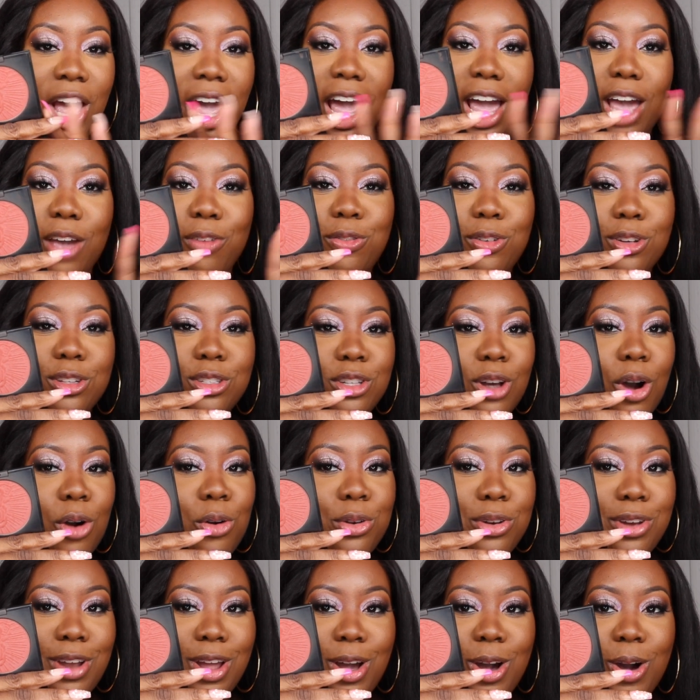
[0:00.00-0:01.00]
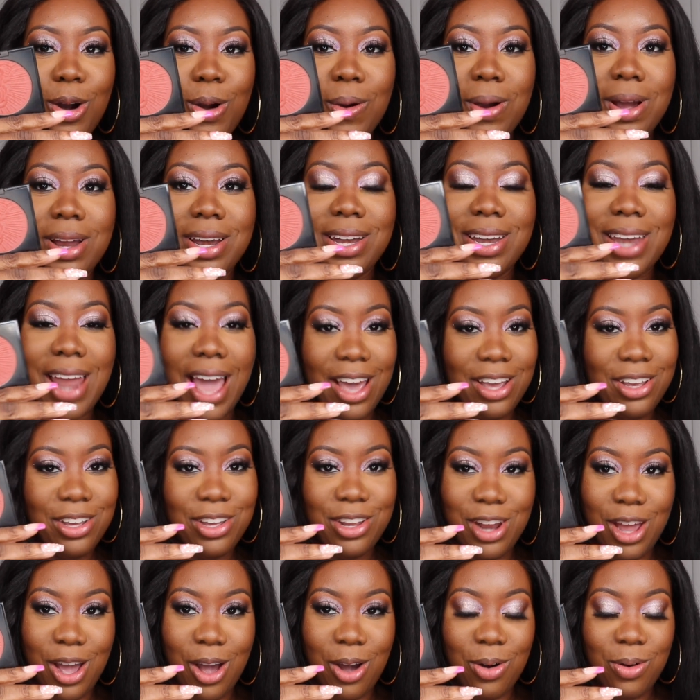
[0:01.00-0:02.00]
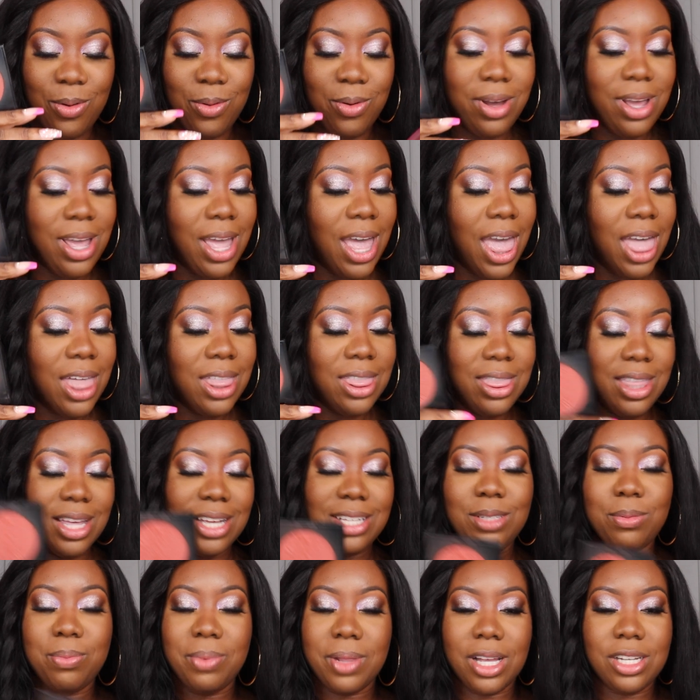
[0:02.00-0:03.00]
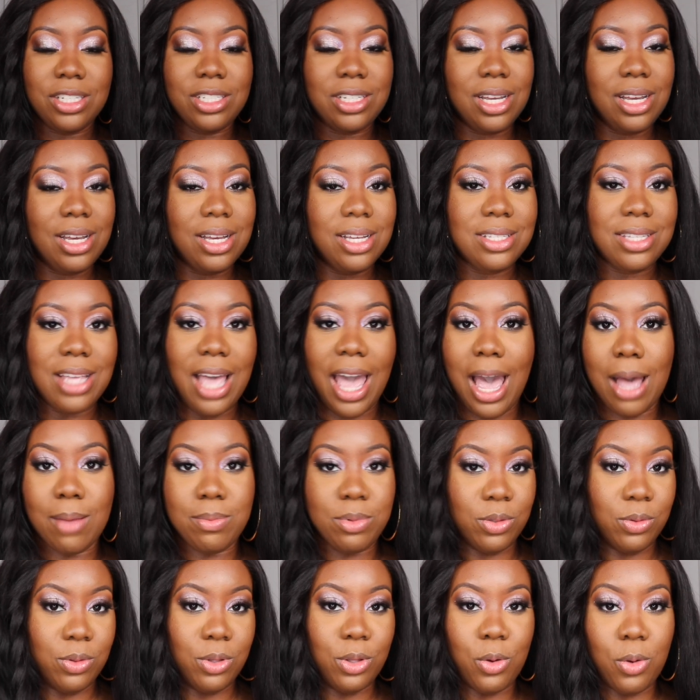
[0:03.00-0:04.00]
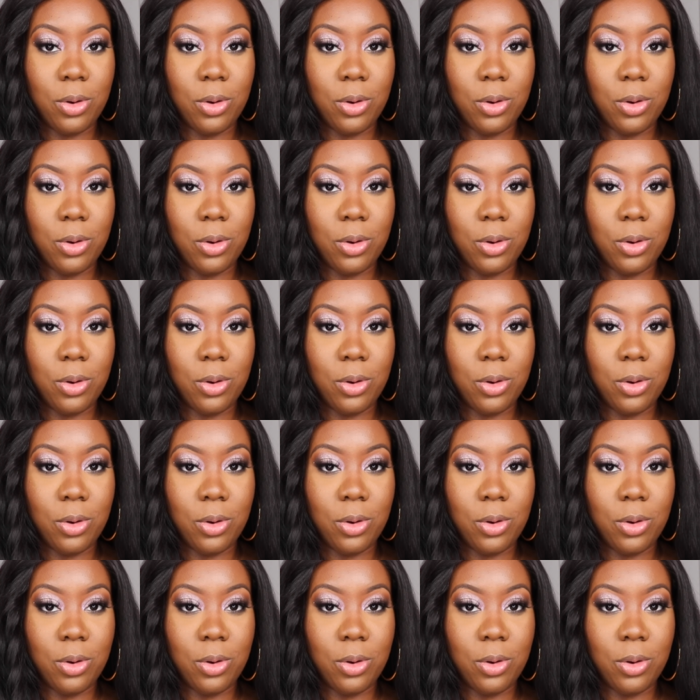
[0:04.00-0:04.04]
If you don't know, now you know. This blush is absolutely